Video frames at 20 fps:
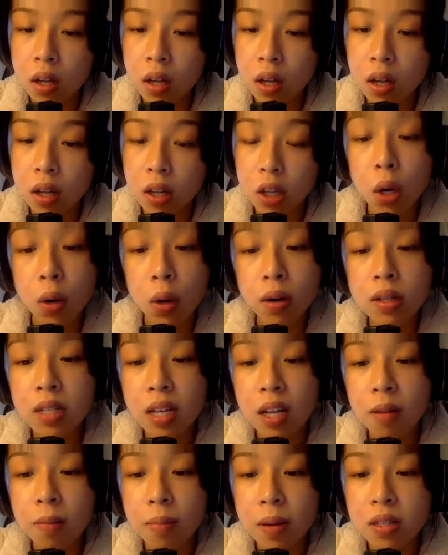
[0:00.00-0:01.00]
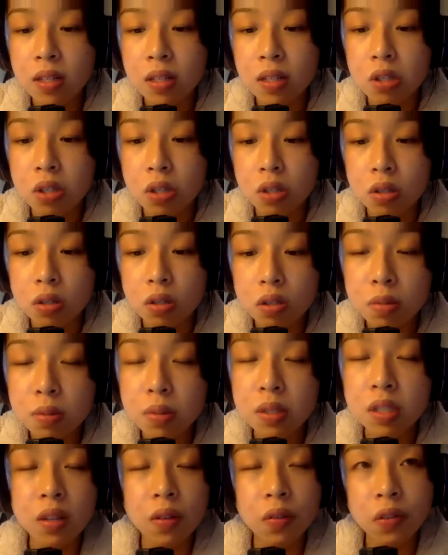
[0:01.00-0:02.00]
The current databases used
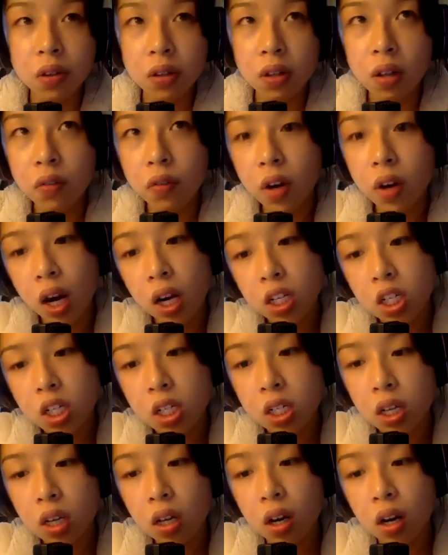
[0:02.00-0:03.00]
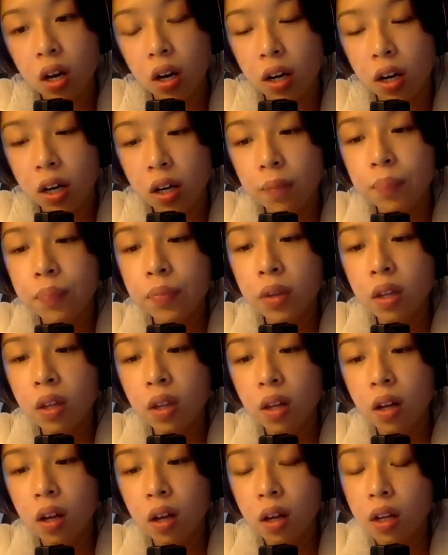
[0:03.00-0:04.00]
specifically for IgG are
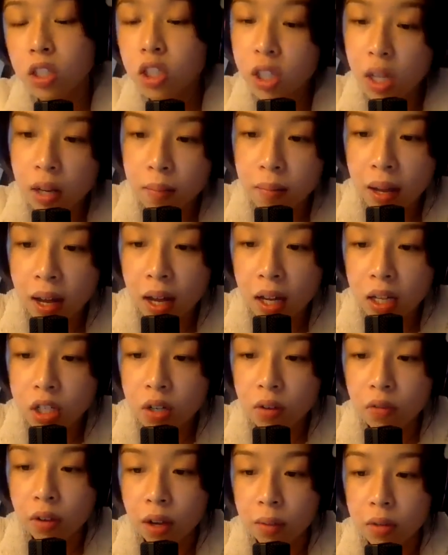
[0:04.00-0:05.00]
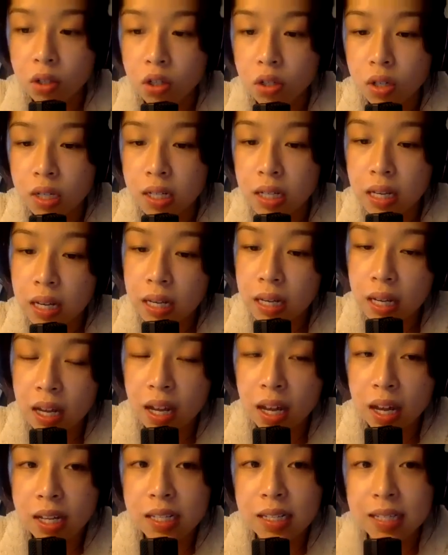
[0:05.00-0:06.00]
GEDmatch, Family Tree
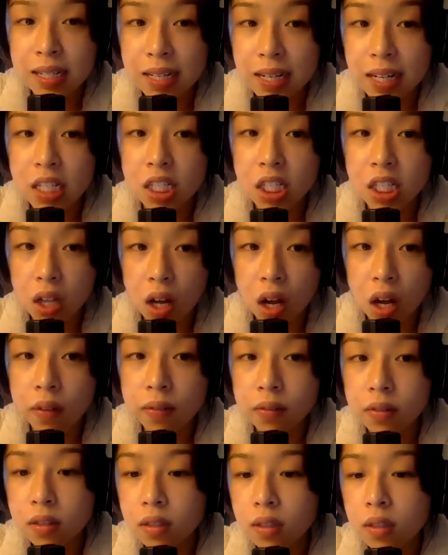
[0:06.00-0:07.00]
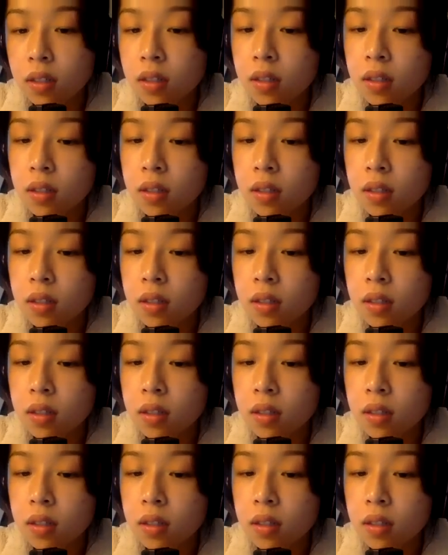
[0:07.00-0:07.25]
DNA, and DNA Solves.